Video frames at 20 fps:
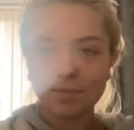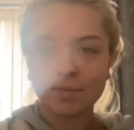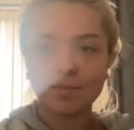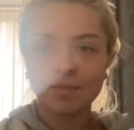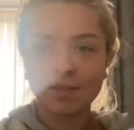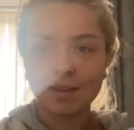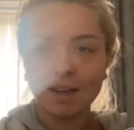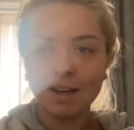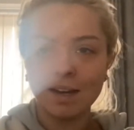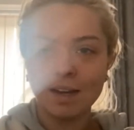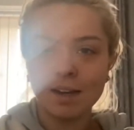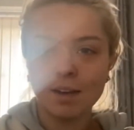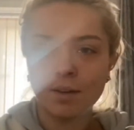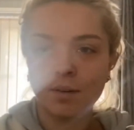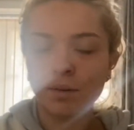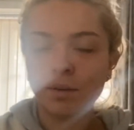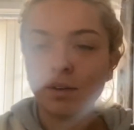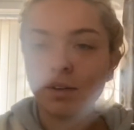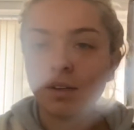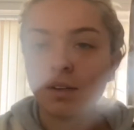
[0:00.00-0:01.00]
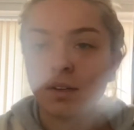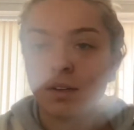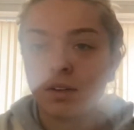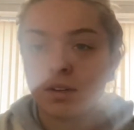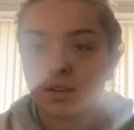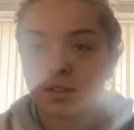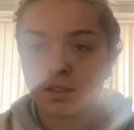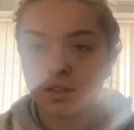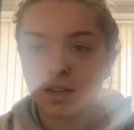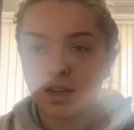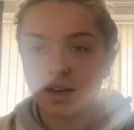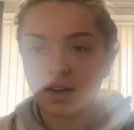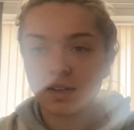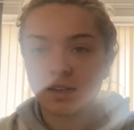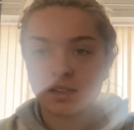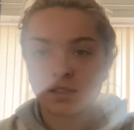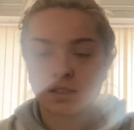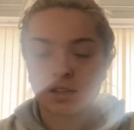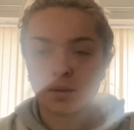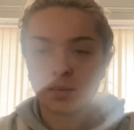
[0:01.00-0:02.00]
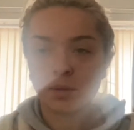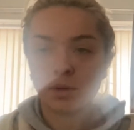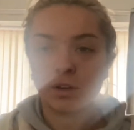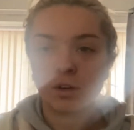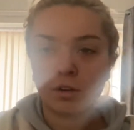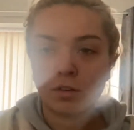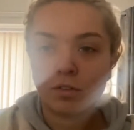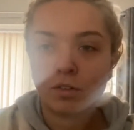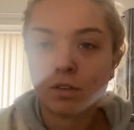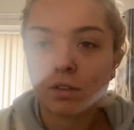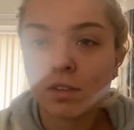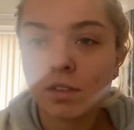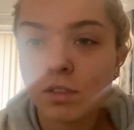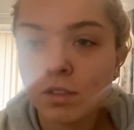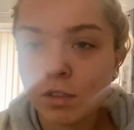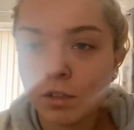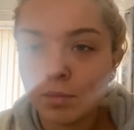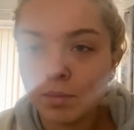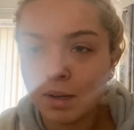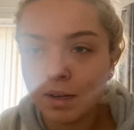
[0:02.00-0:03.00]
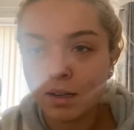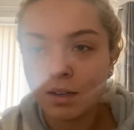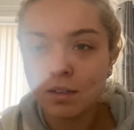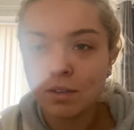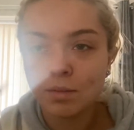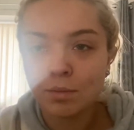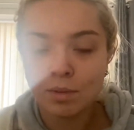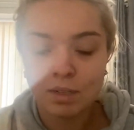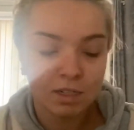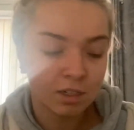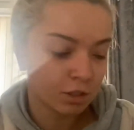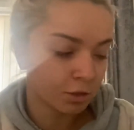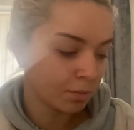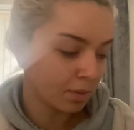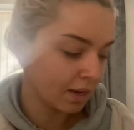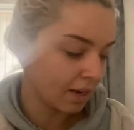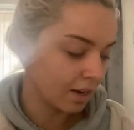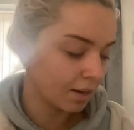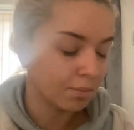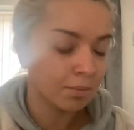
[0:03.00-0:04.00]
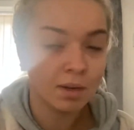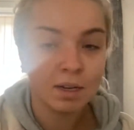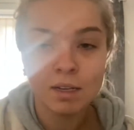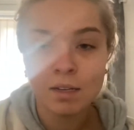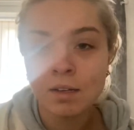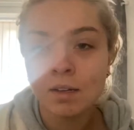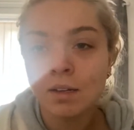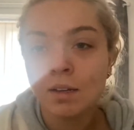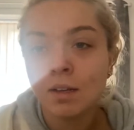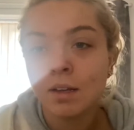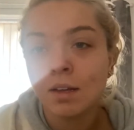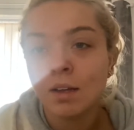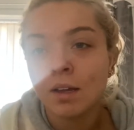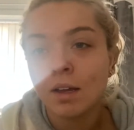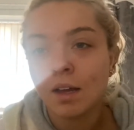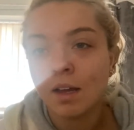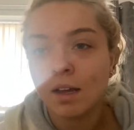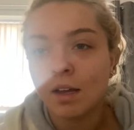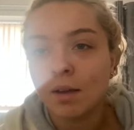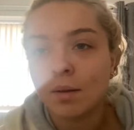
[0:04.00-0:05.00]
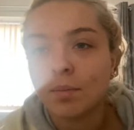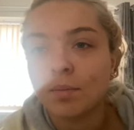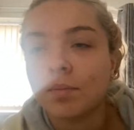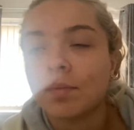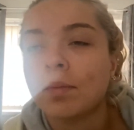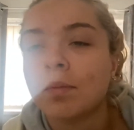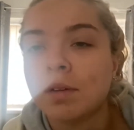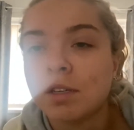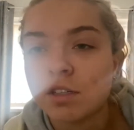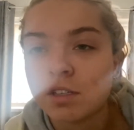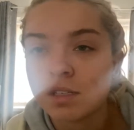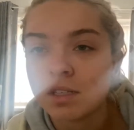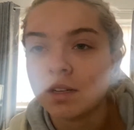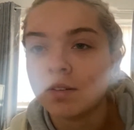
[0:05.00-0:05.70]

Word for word: Hello lighting is going to be awful because all my windows behind me. Um, let me just see if